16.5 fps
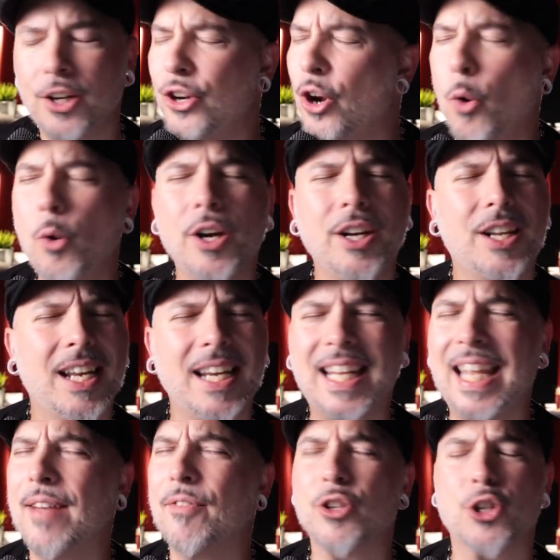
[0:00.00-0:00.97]
No one
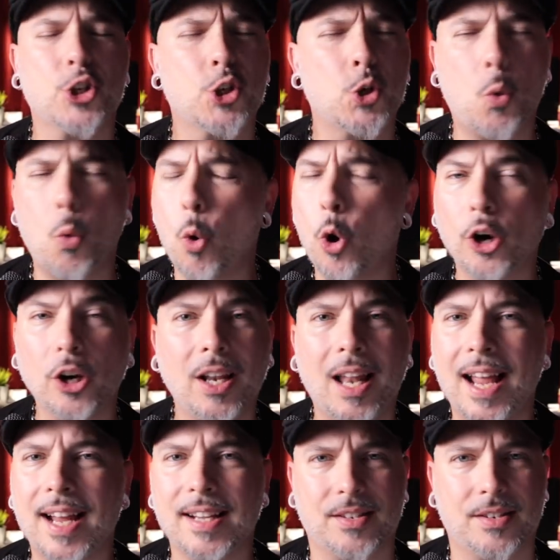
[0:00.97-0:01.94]
could give a squirt
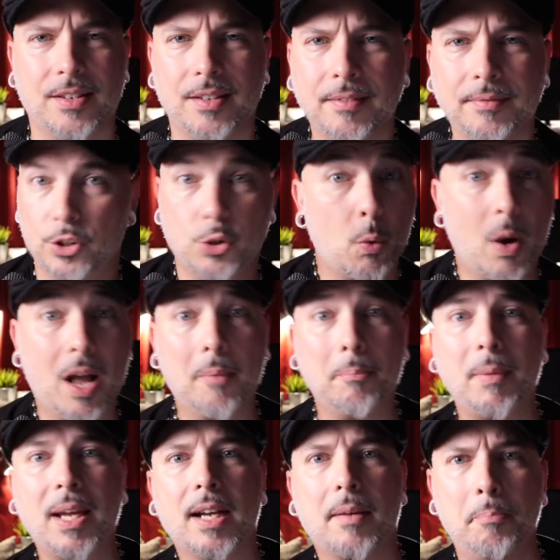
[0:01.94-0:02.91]
less. So while
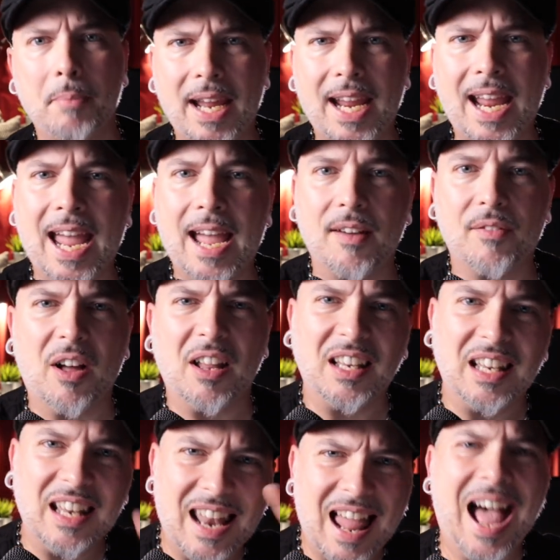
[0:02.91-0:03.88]
Mik may have a
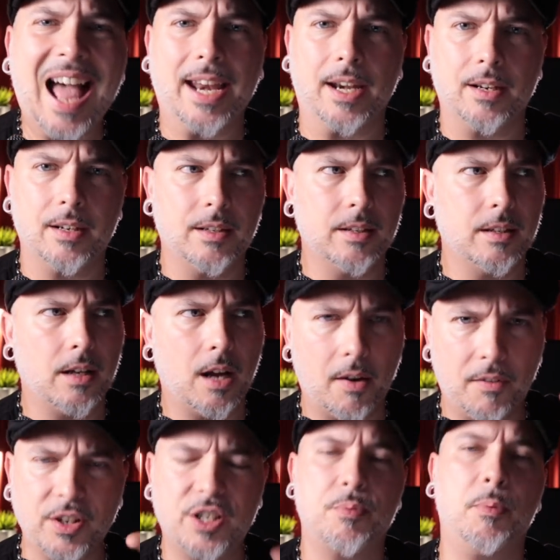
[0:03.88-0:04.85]
lot
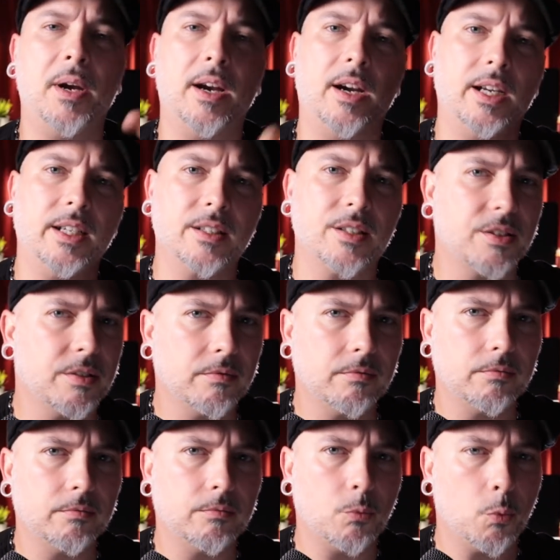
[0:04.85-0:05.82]
of experience
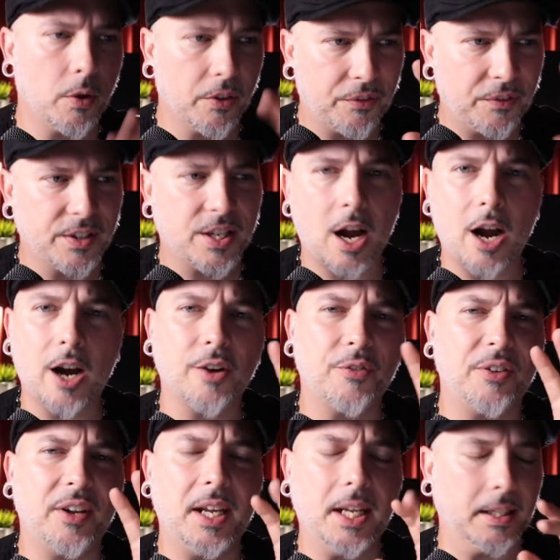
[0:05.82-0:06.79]
with
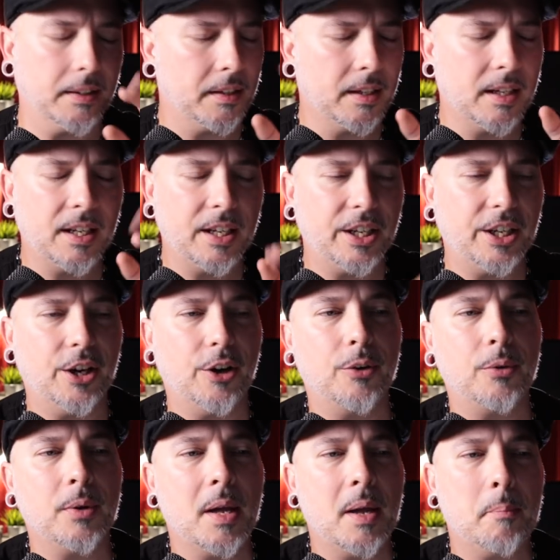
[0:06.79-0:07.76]
photography and, you
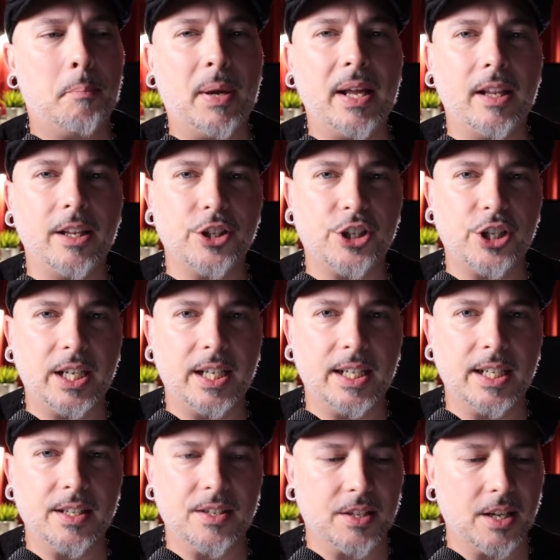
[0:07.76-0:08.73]
know, pillaging
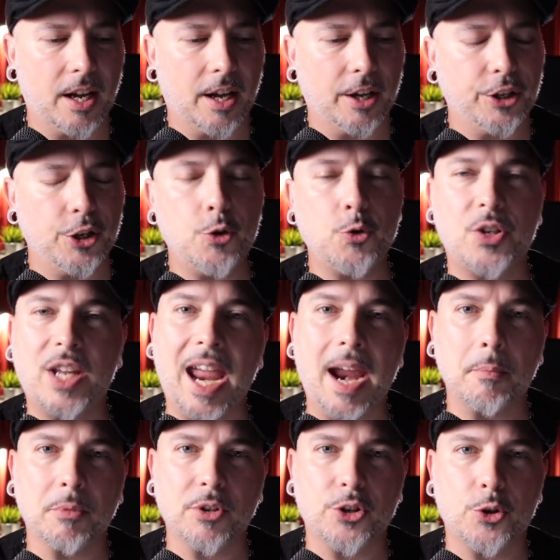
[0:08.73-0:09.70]
his uh, used
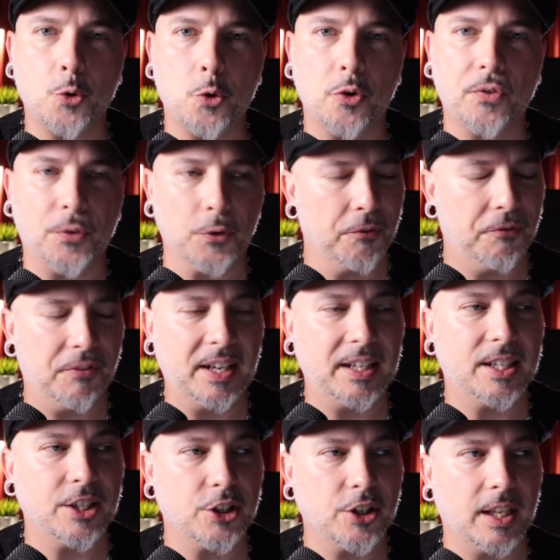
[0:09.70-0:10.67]
camera store for
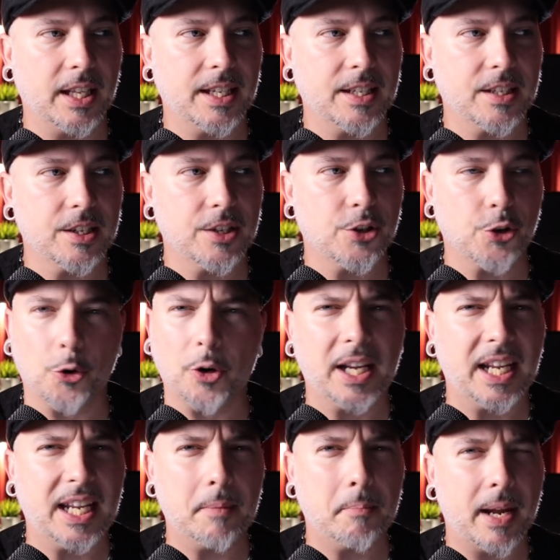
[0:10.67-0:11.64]
vintage lenses or
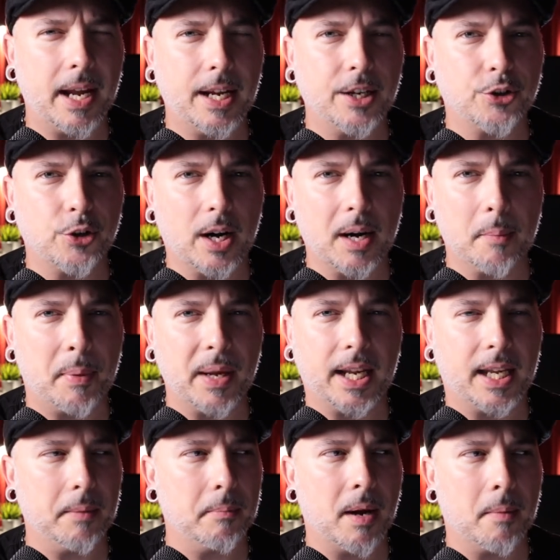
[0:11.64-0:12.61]
eBay, trying to
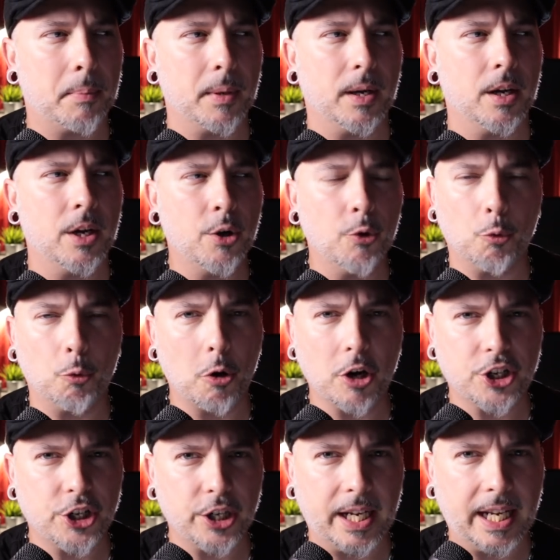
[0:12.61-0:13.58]
pick him up a
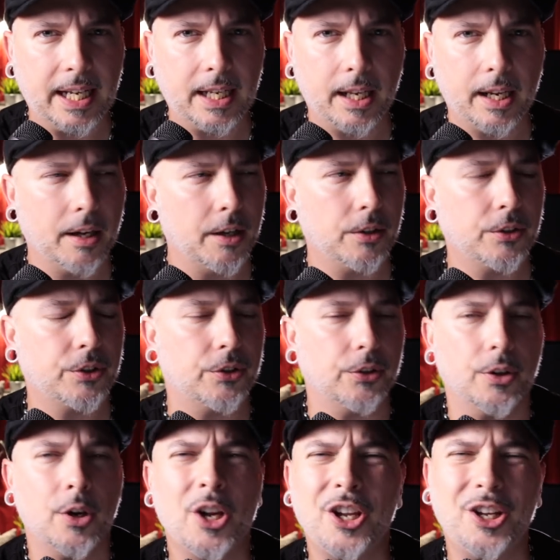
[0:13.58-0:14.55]
Russian Helios
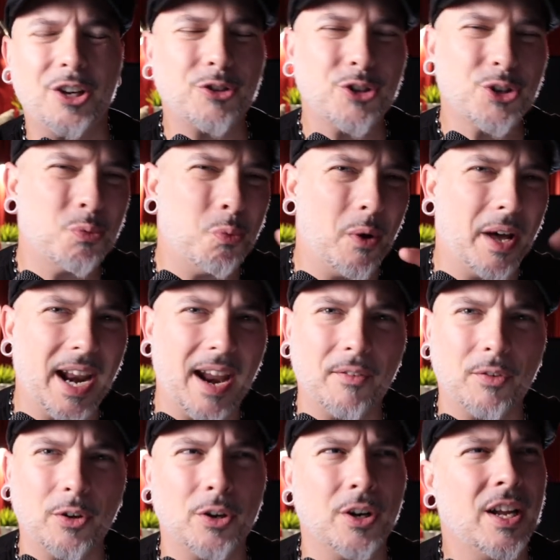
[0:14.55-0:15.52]
or, you know, just
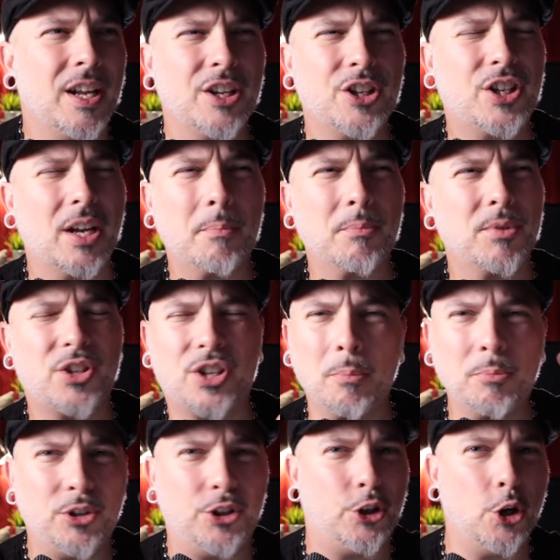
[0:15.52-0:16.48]
whatever, some
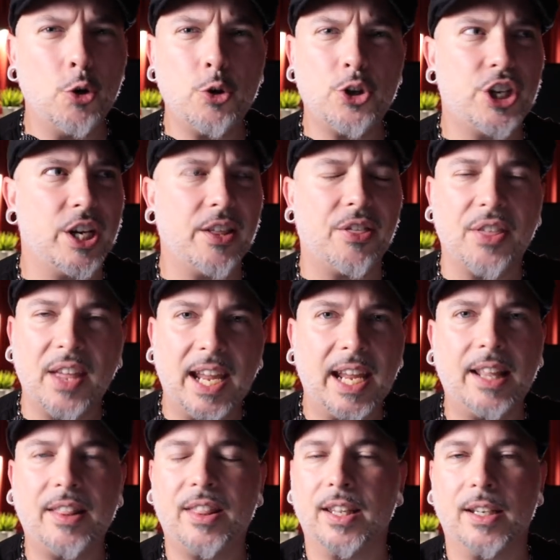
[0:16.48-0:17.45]
some douchey
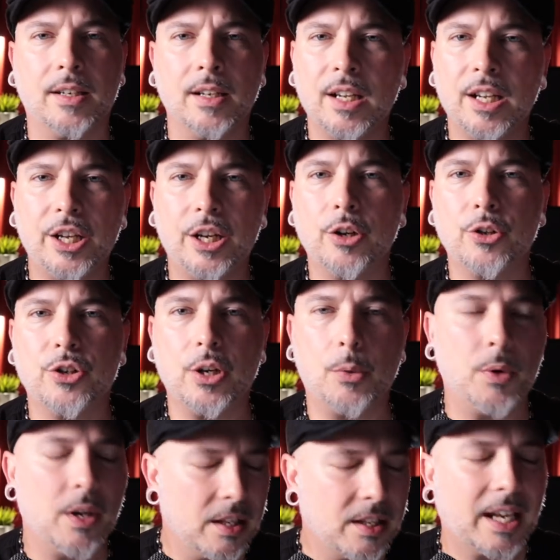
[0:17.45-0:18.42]
thing that, you know,
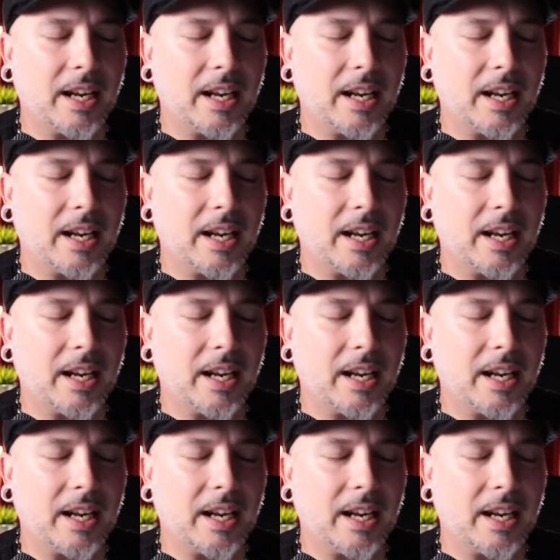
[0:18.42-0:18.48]
someone's